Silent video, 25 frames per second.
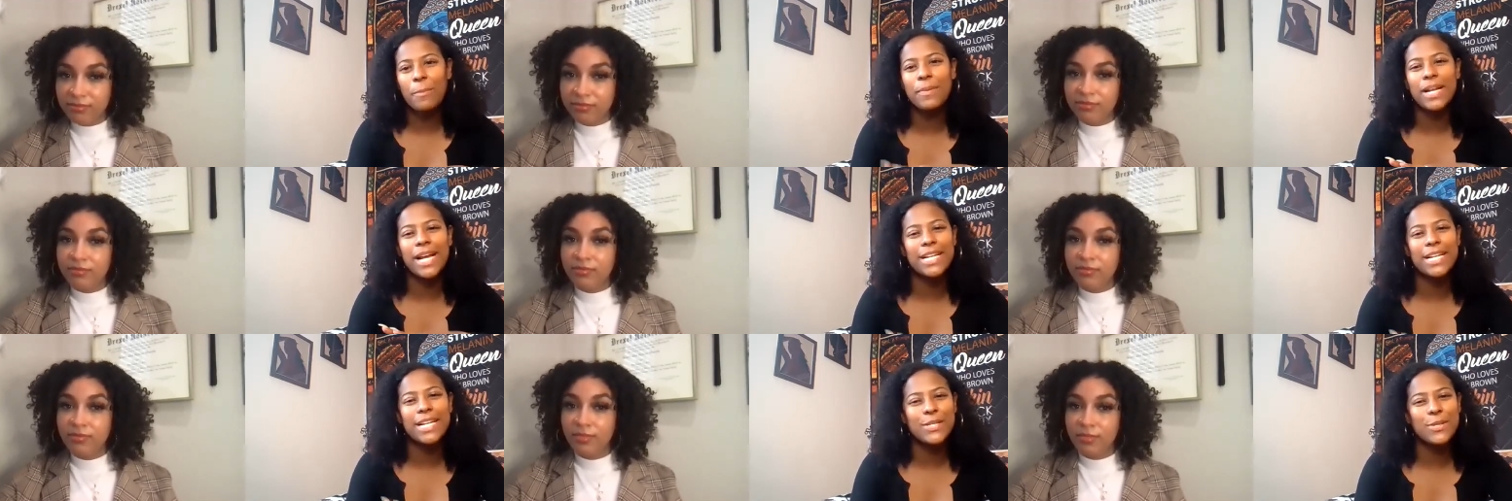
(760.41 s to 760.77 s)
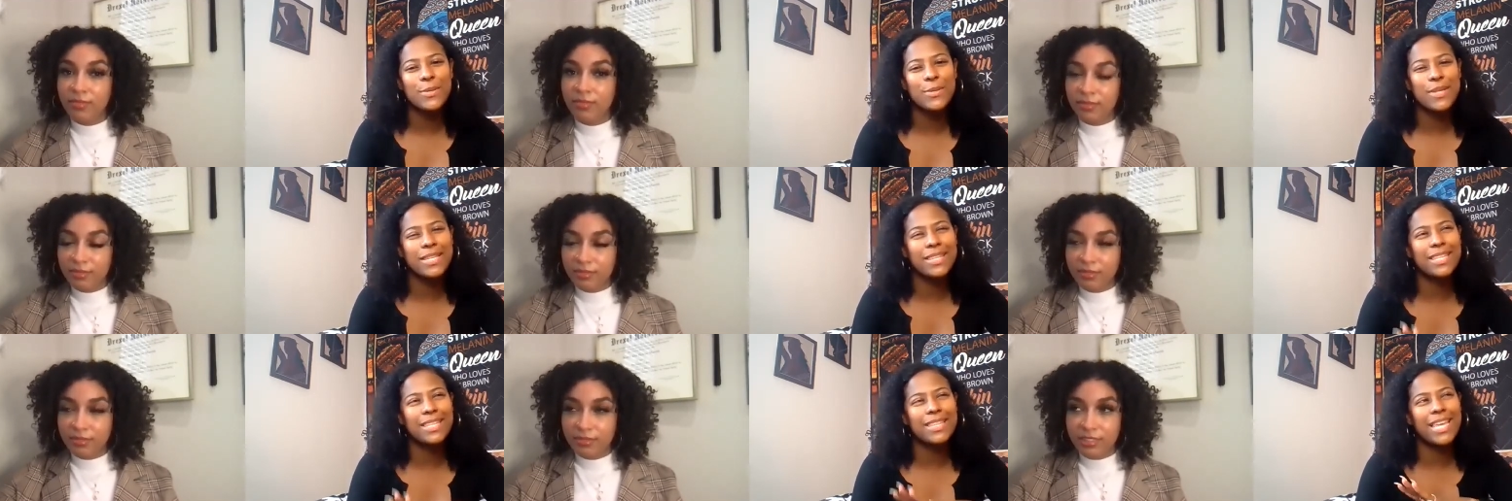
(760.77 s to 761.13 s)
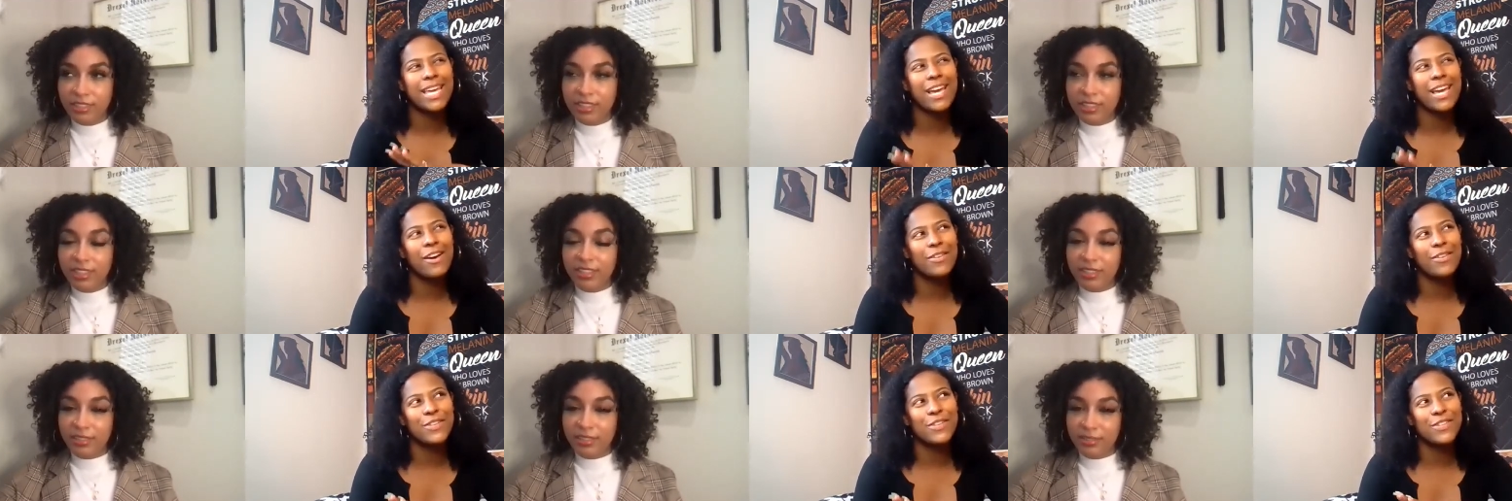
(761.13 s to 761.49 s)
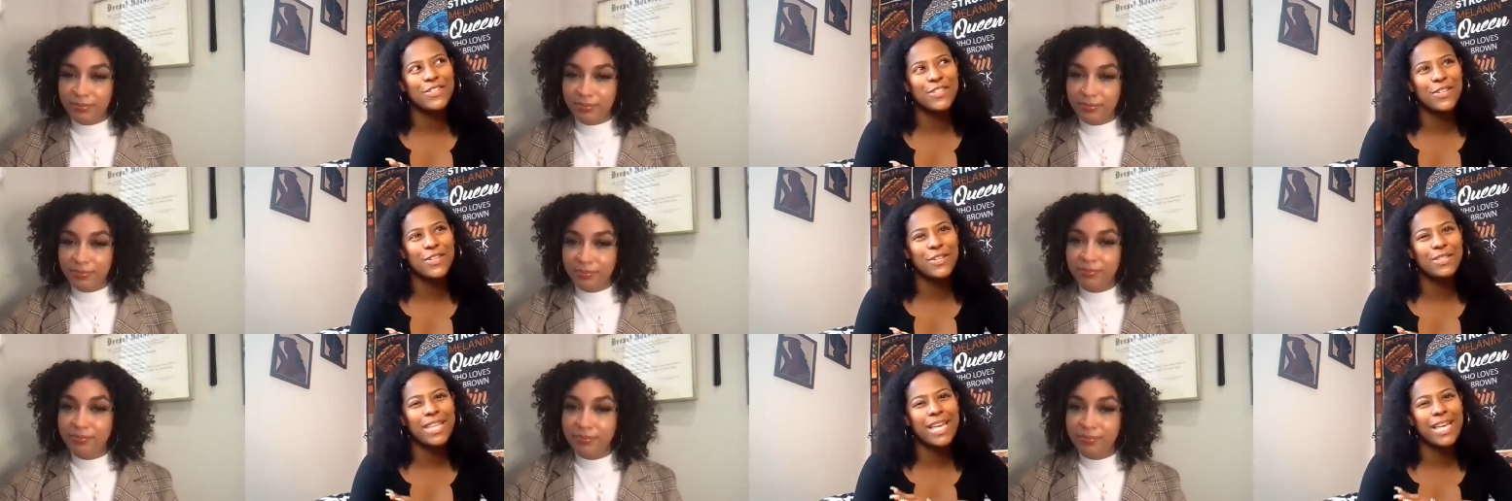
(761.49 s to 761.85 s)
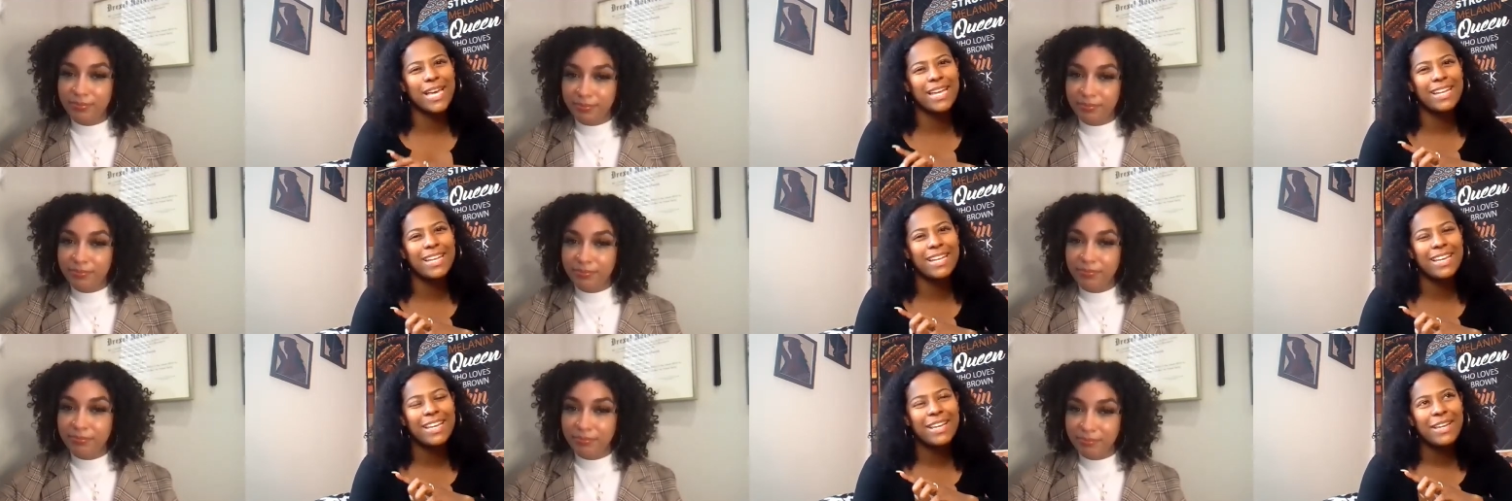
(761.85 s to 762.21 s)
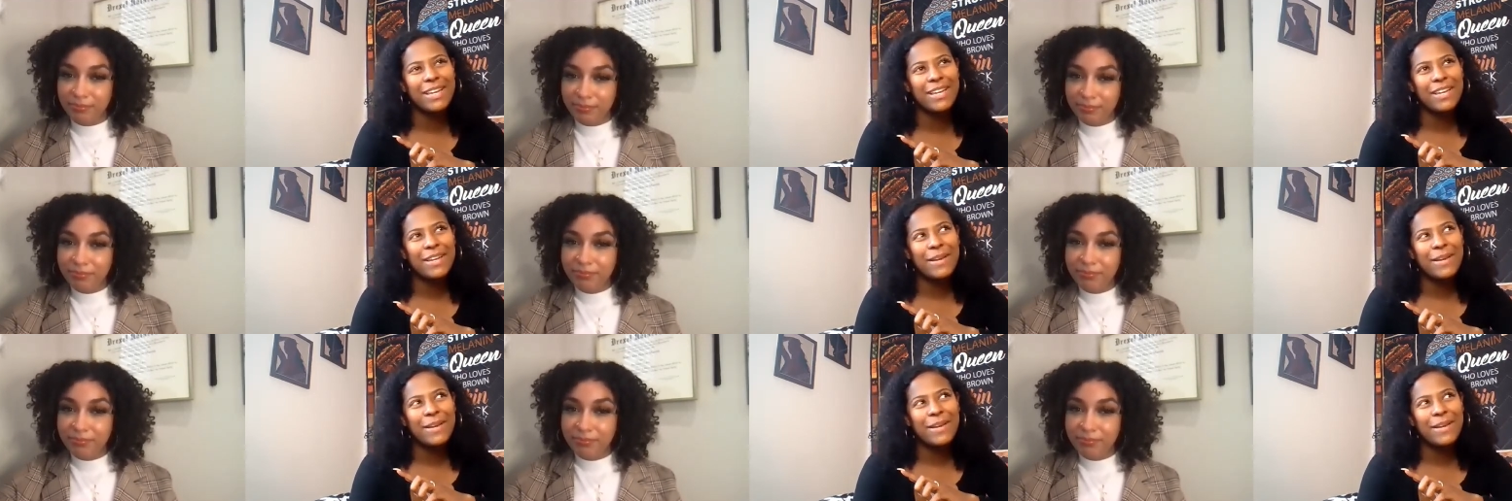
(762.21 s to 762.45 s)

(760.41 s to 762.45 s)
Speaker 1: But I do think that yeah. so that